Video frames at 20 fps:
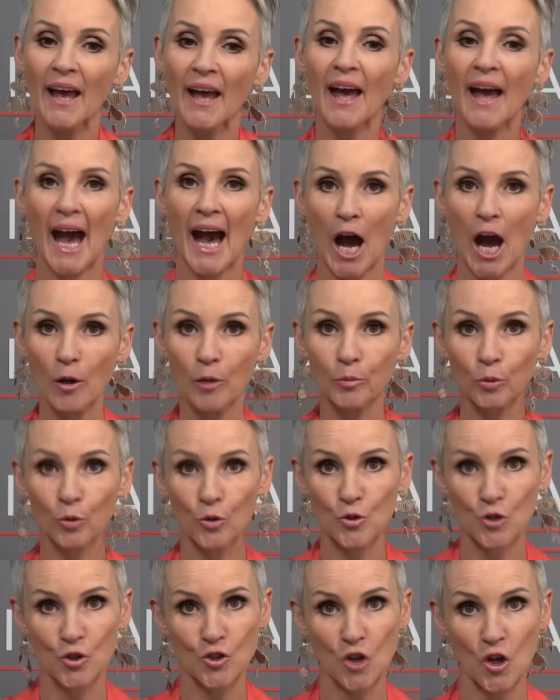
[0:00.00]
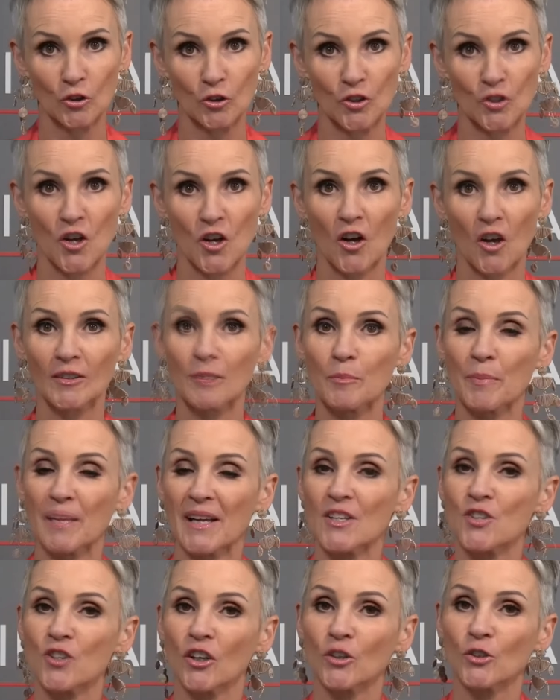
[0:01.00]
how broad your shoulders are,
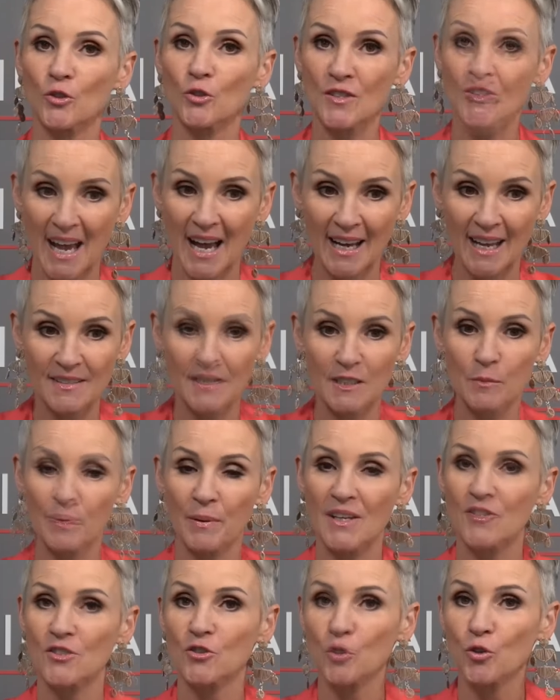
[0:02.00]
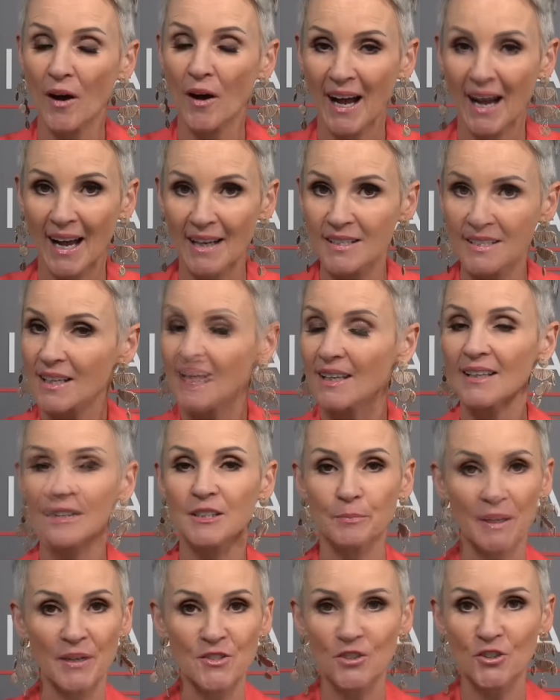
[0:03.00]
depends on your size, it depends on your height,
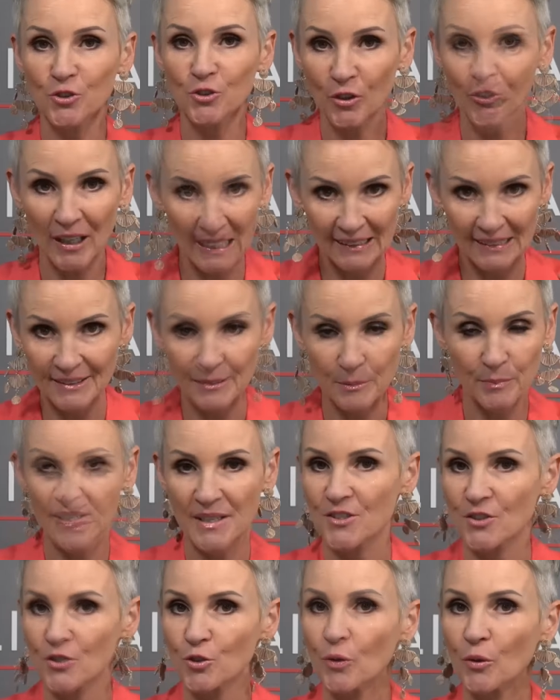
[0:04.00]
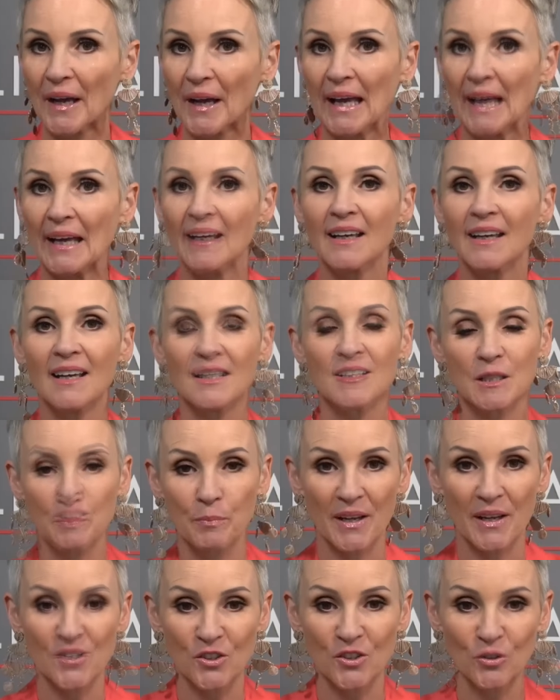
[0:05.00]
depends on your color, depends on your hair,
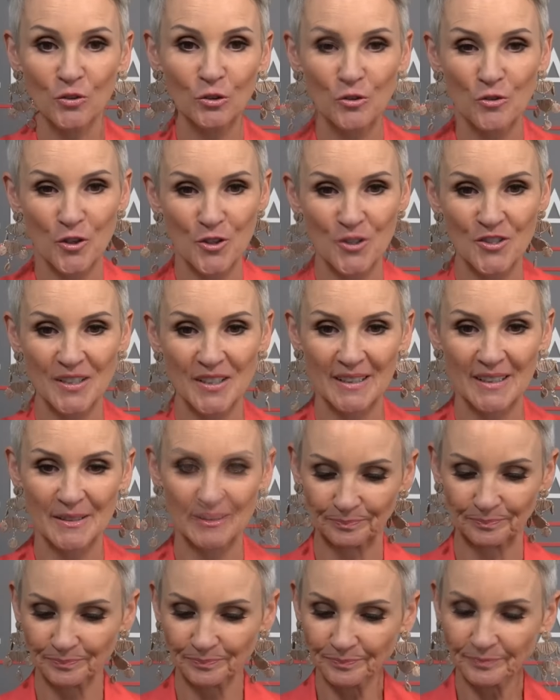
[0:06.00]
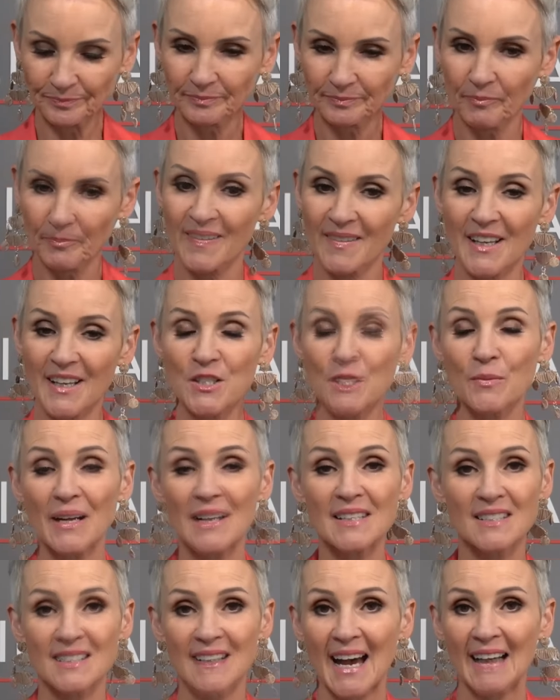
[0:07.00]
depends on all of those things. That's why
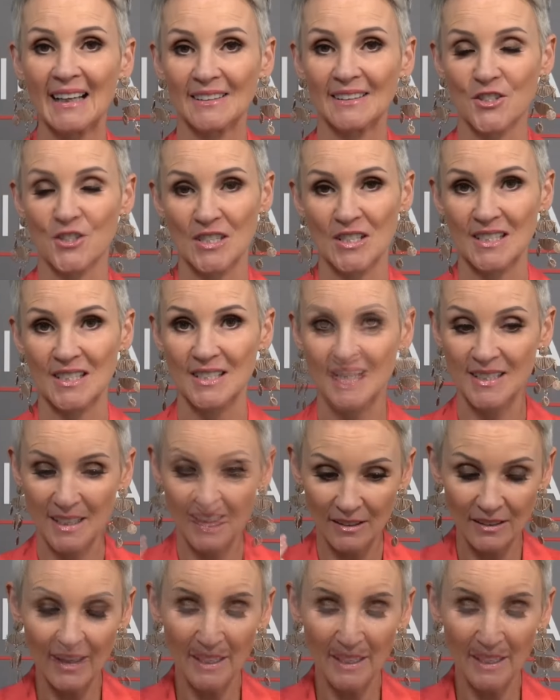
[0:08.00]
style is just a skill,